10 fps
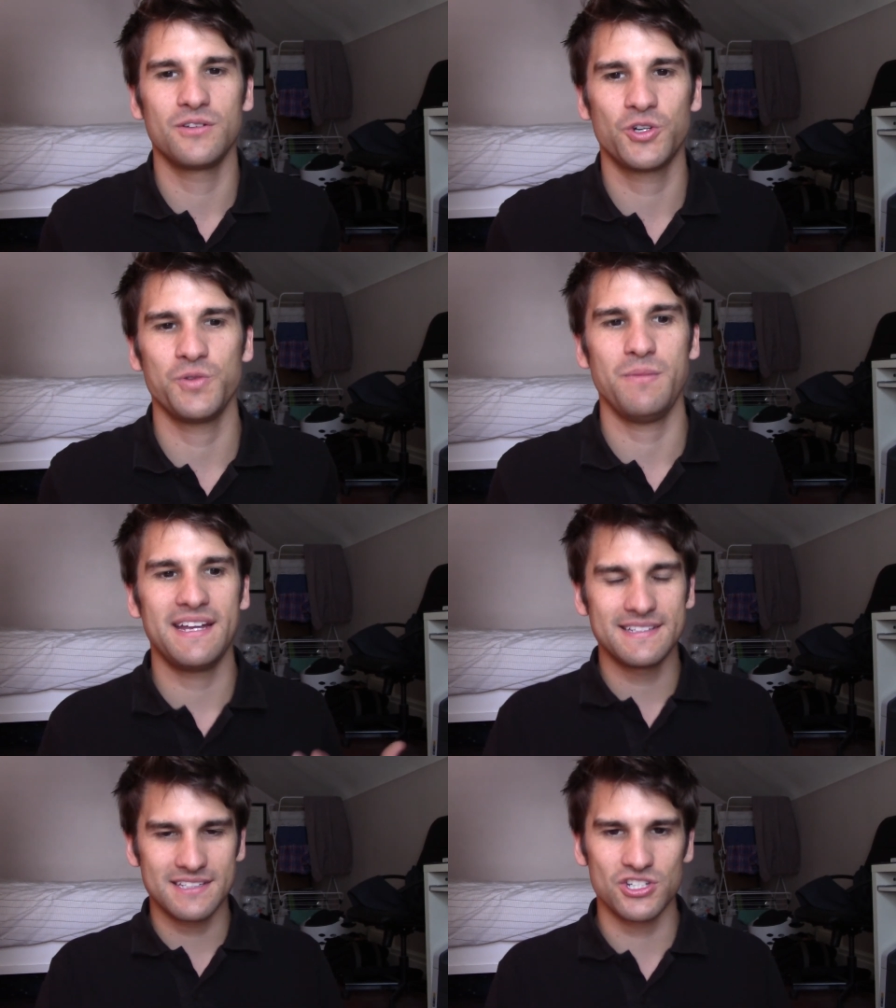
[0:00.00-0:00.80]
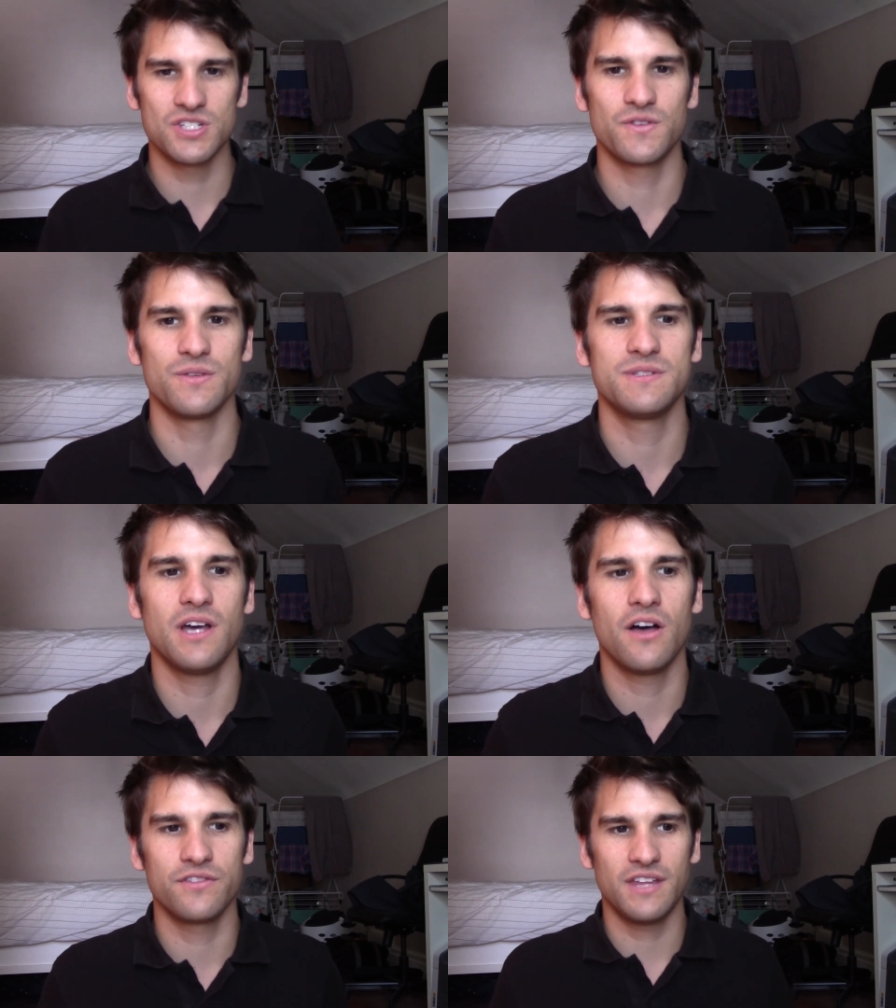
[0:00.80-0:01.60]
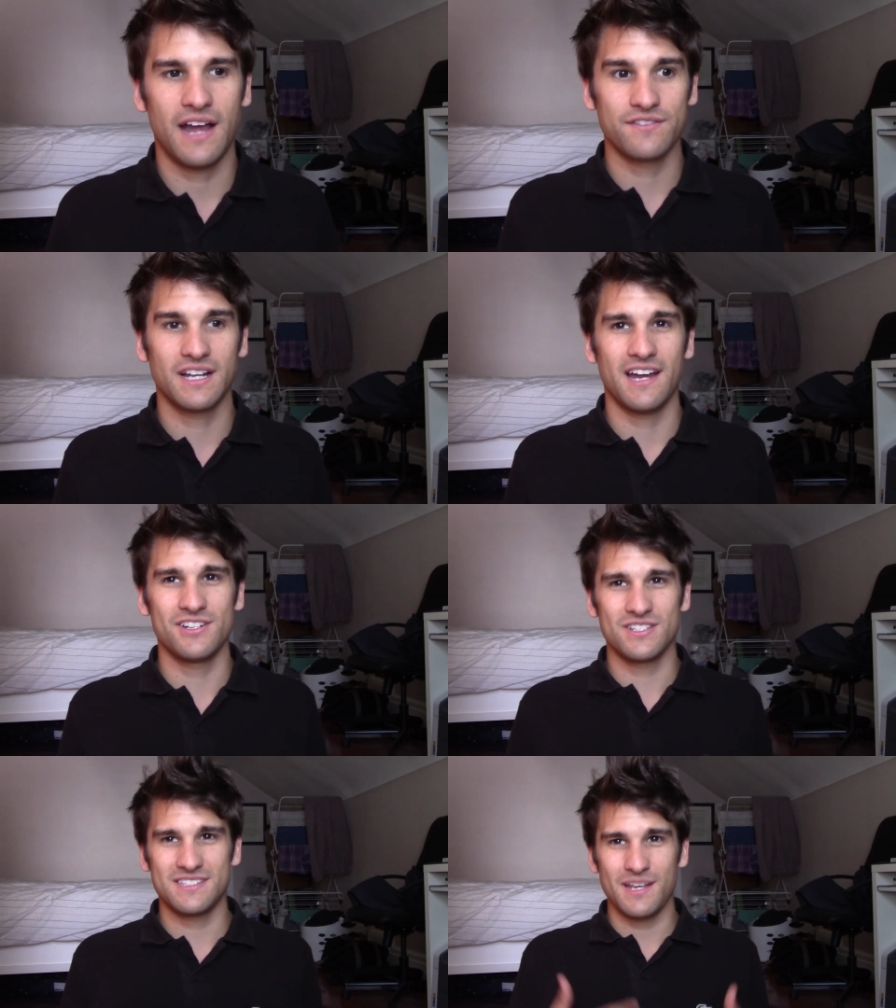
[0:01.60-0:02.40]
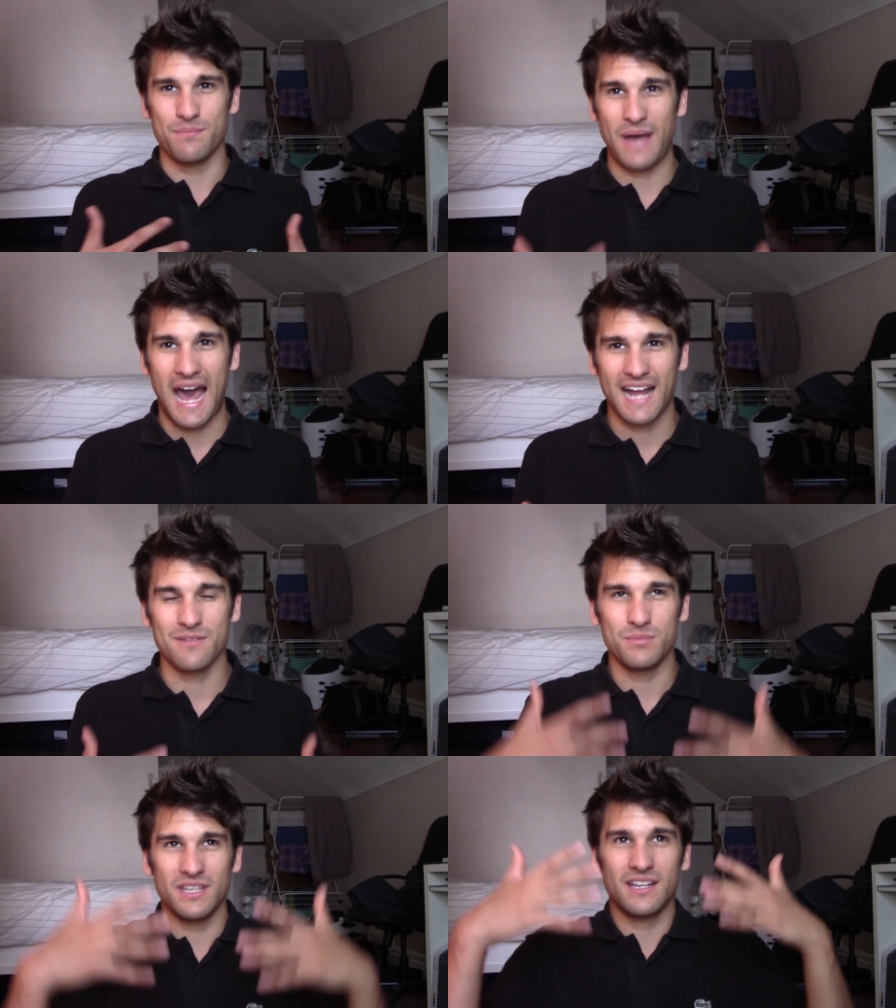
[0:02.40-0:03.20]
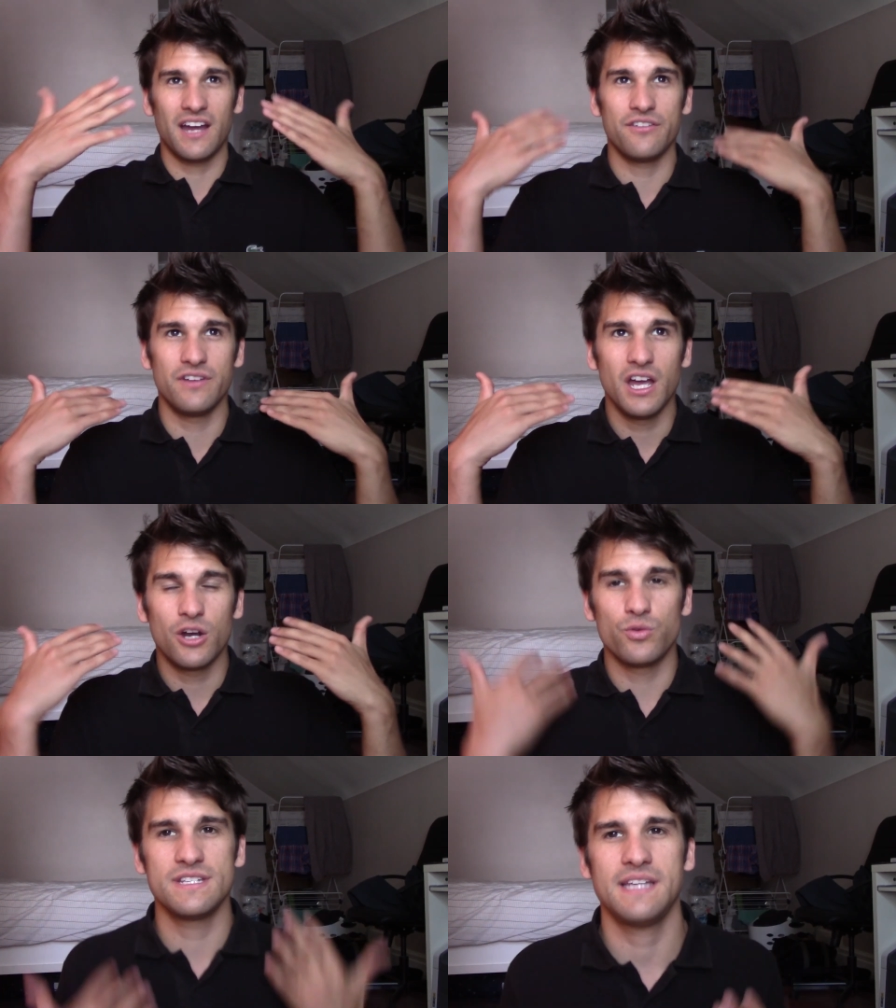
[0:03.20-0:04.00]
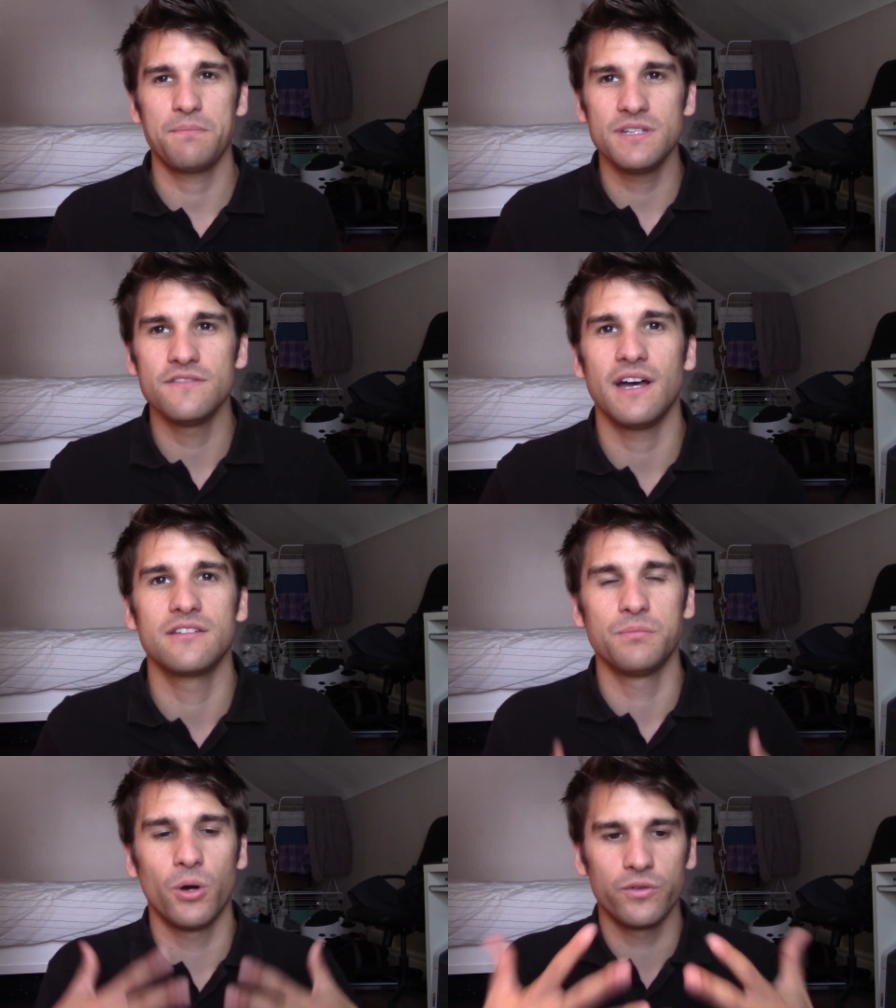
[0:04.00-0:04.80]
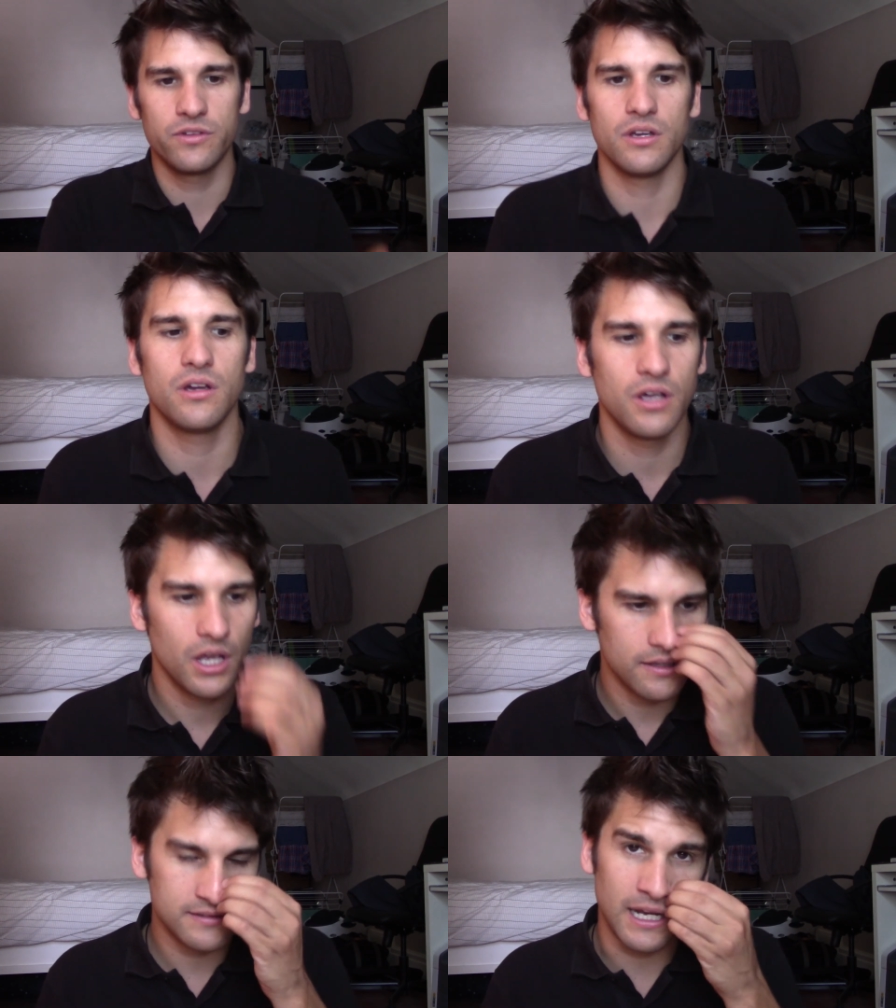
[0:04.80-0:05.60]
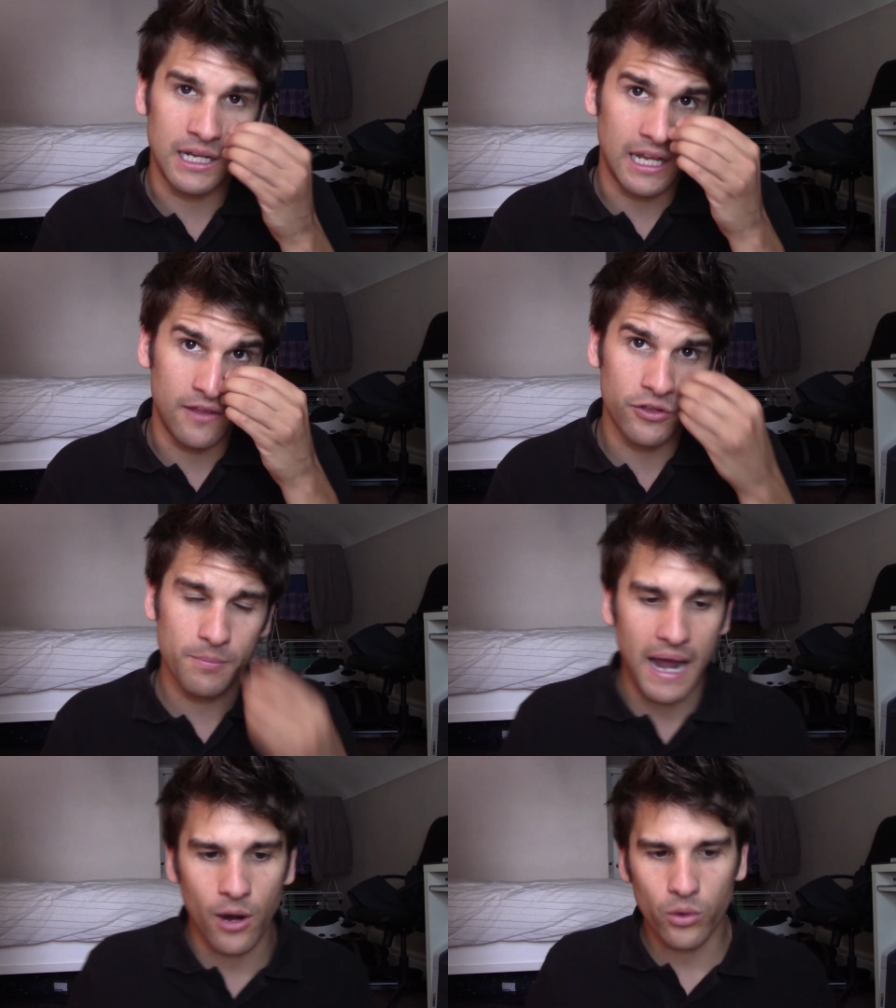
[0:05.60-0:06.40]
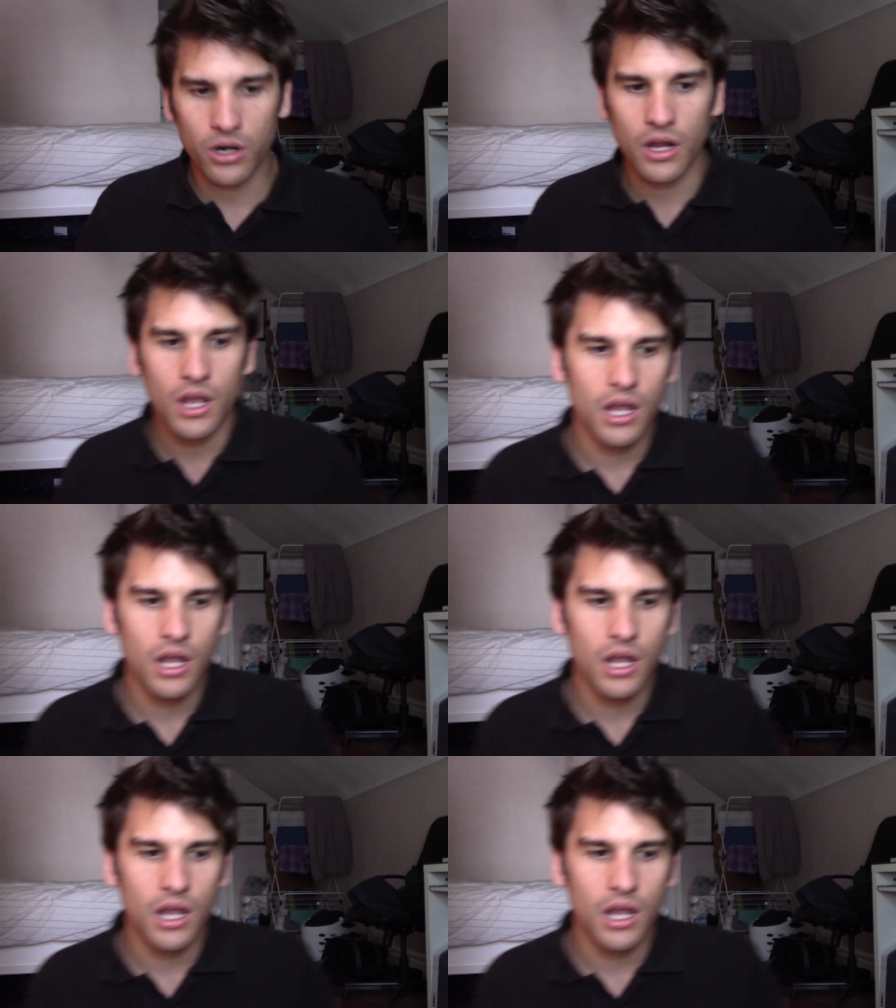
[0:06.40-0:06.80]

make decisions for themselves, and they have to kind of just stay back and be kind of receptive as opposed to standing in their power.